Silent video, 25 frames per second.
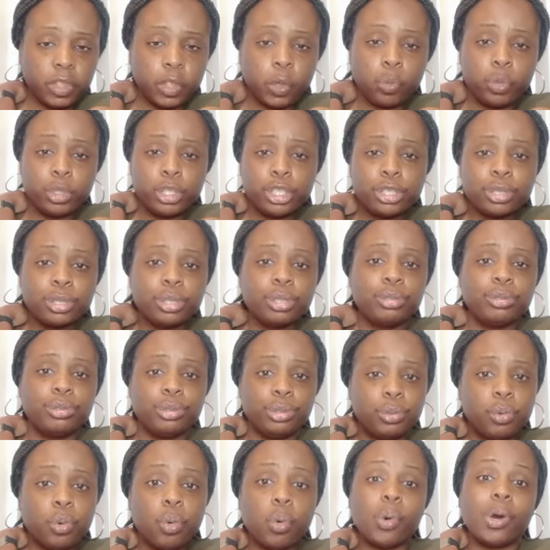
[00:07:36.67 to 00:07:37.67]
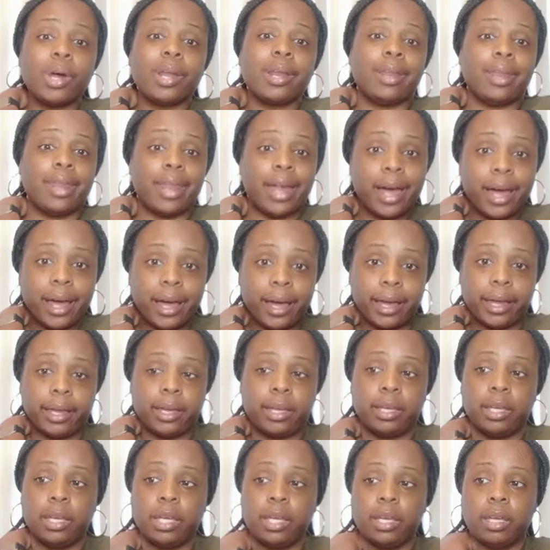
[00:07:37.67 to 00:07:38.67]
what you can do online,
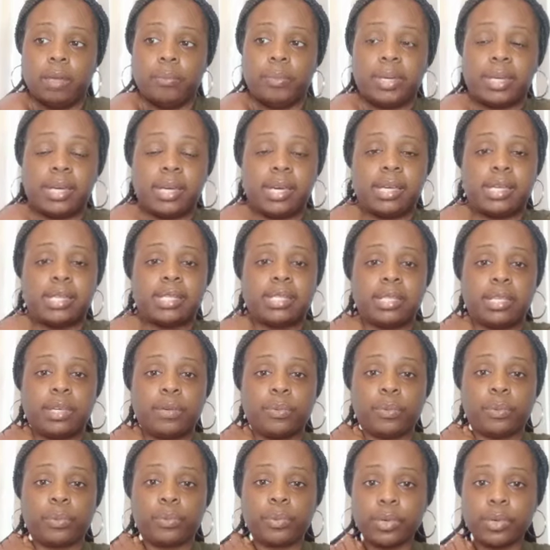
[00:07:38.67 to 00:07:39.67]
because this